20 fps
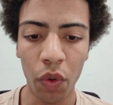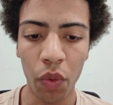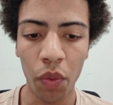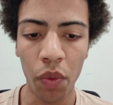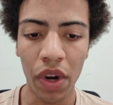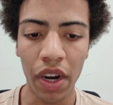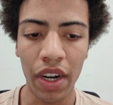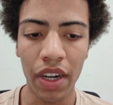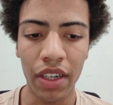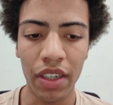
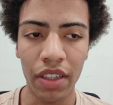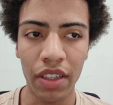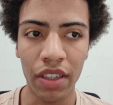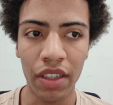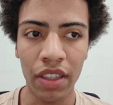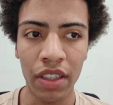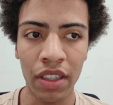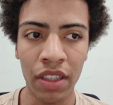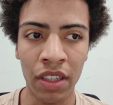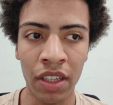
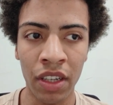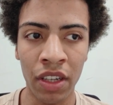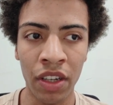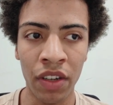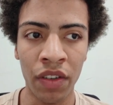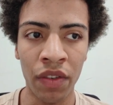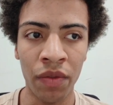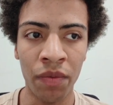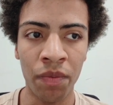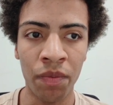where
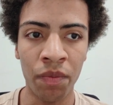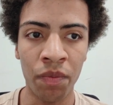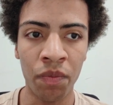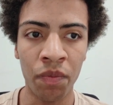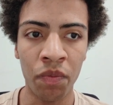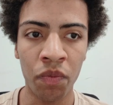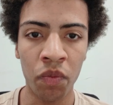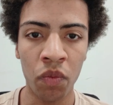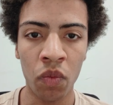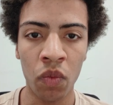the
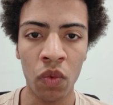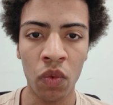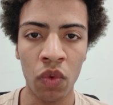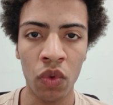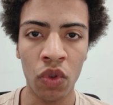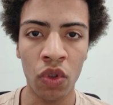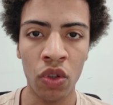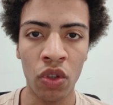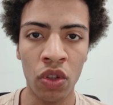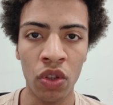
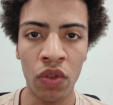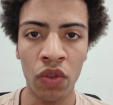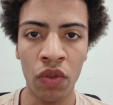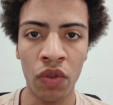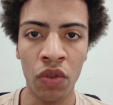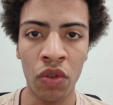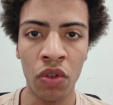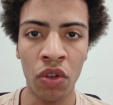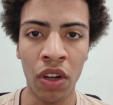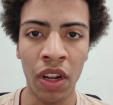
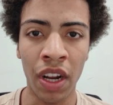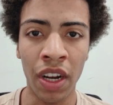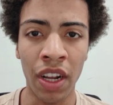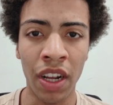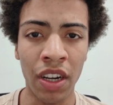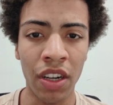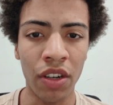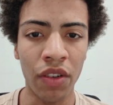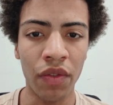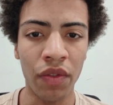so I
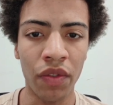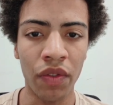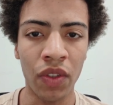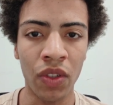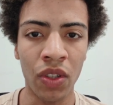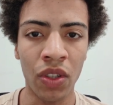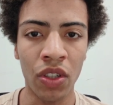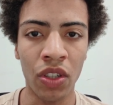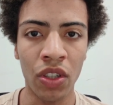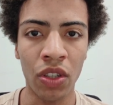don't know if
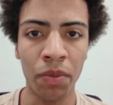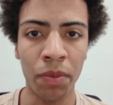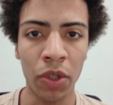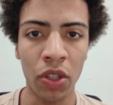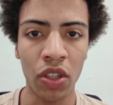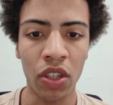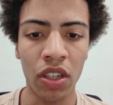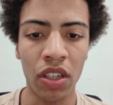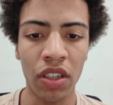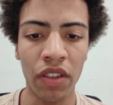you're
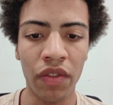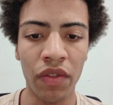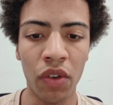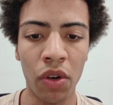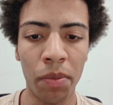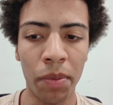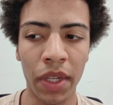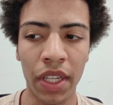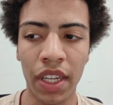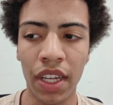supposed to call that
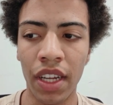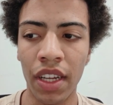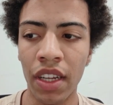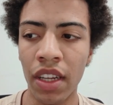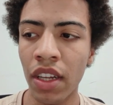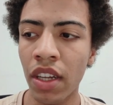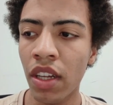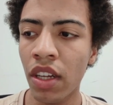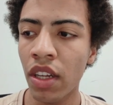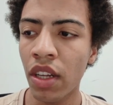formula,
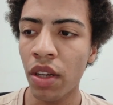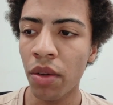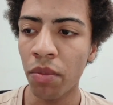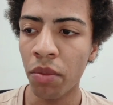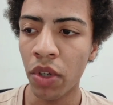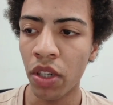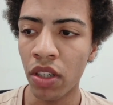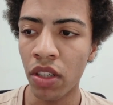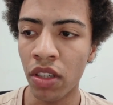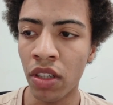
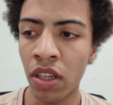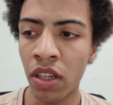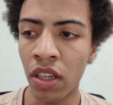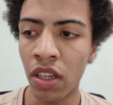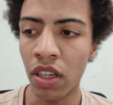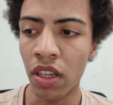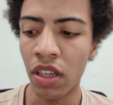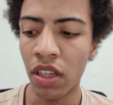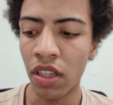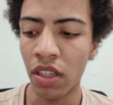but
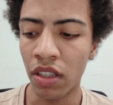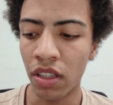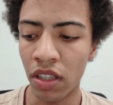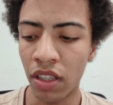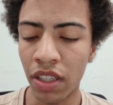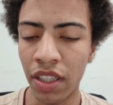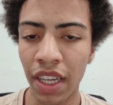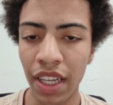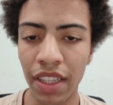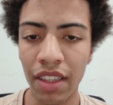the
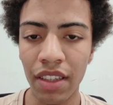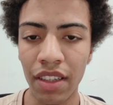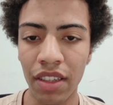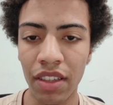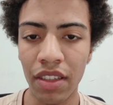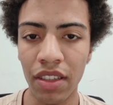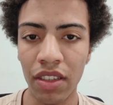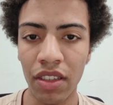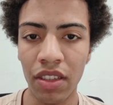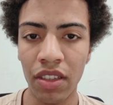
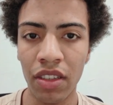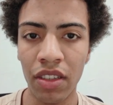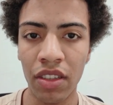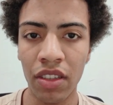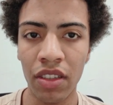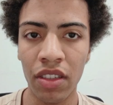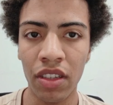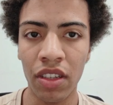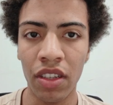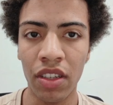sentence
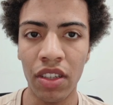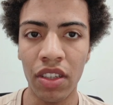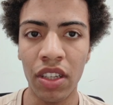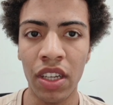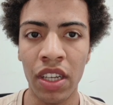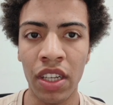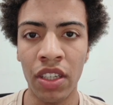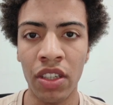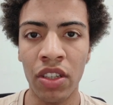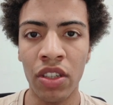
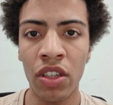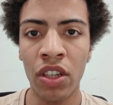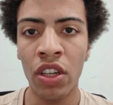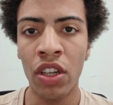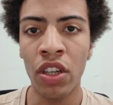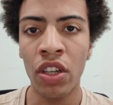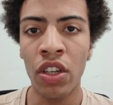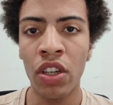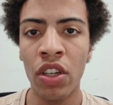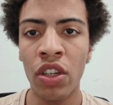is
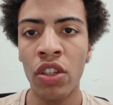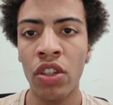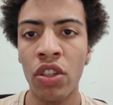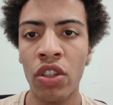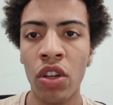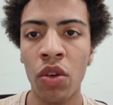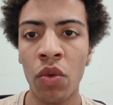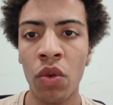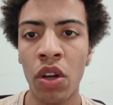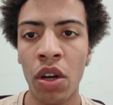
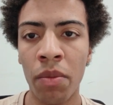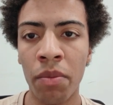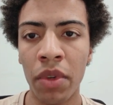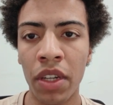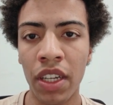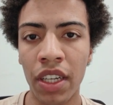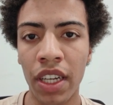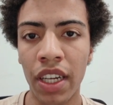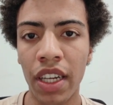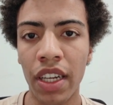so
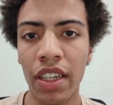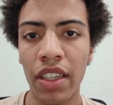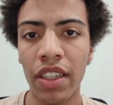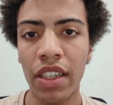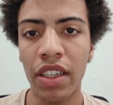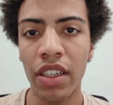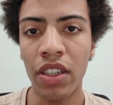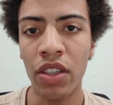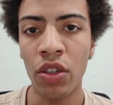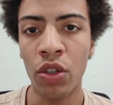complicated
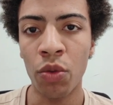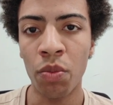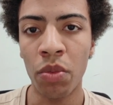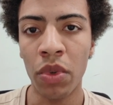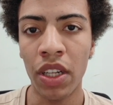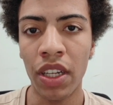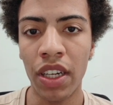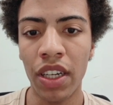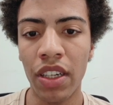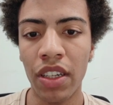that you
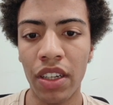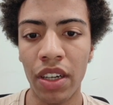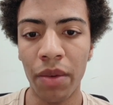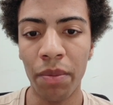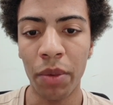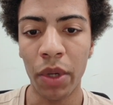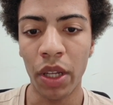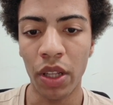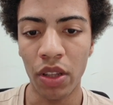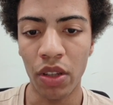split it
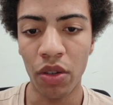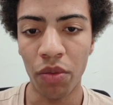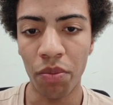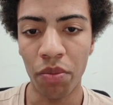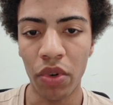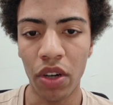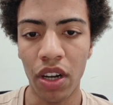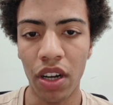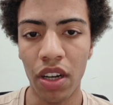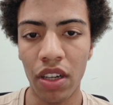up into
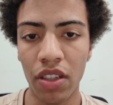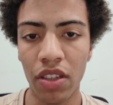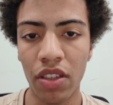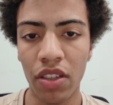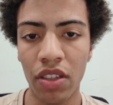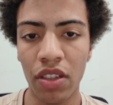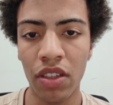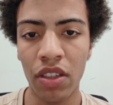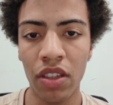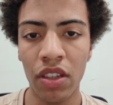
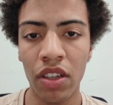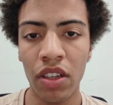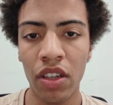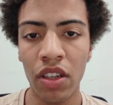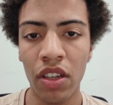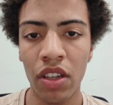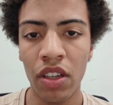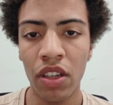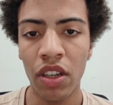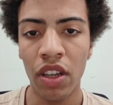parts,
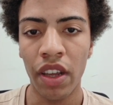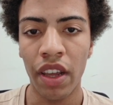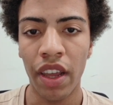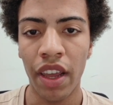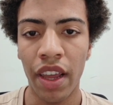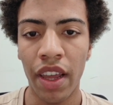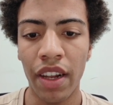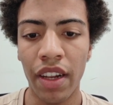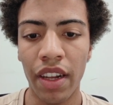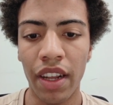
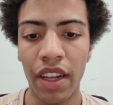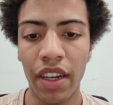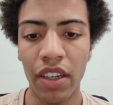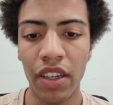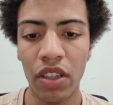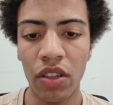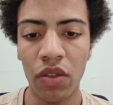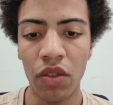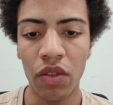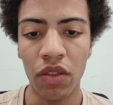and then
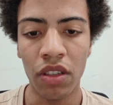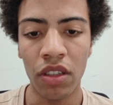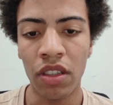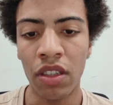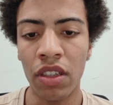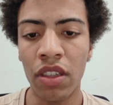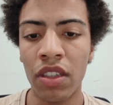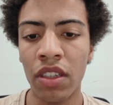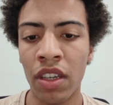you